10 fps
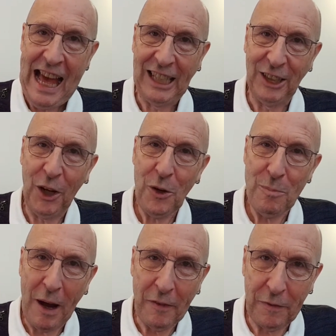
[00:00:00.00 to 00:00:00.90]
Hello,
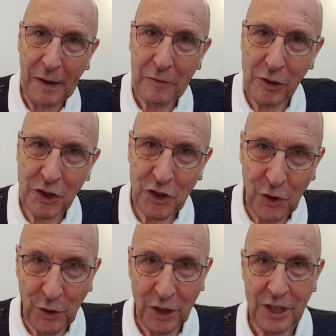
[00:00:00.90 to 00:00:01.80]
my favourite
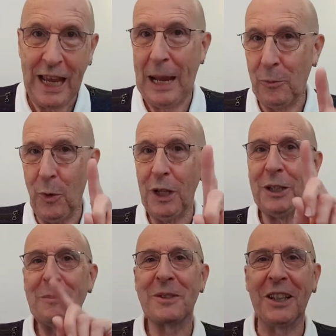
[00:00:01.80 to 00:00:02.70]
student, and
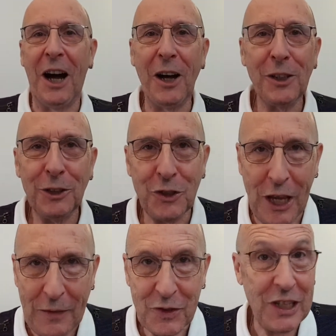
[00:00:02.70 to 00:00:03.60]
welcome to Uncle
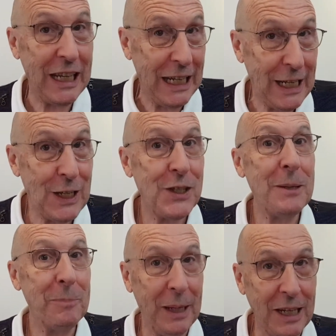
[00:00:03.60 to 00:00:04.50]
Jeff's
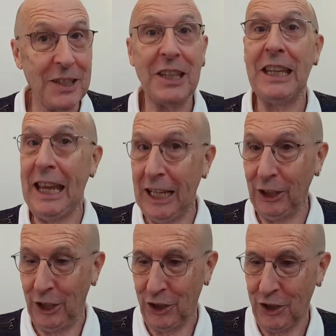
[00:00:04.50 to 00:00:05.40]
Easy-Peasy
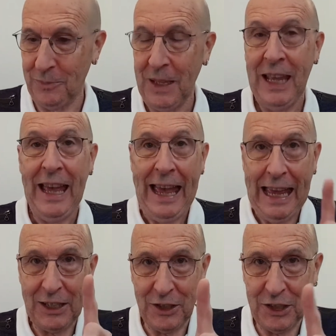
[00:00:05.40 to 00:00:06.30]
English.
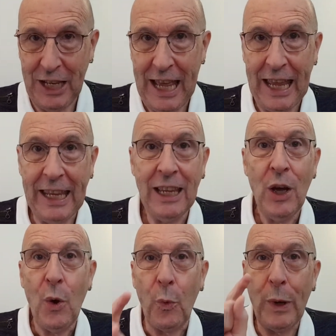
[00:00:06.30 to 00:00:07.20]
And today
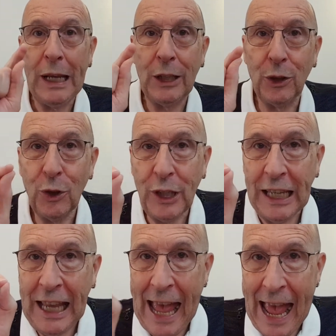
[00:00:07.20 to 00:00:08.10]
we're
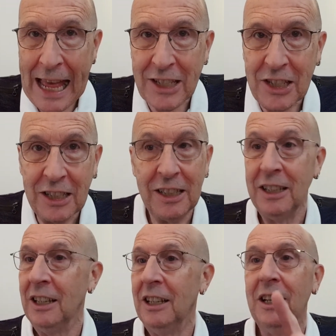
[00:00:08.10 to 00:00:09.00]
looking at,
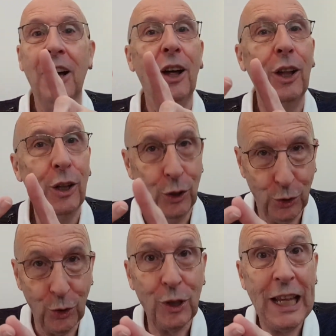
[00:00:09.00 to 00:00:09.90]

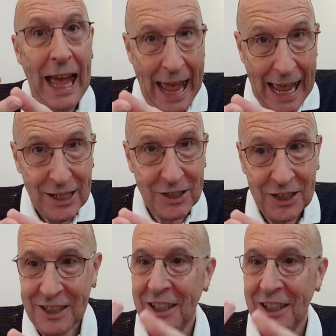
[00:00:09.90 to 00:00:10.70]
look after,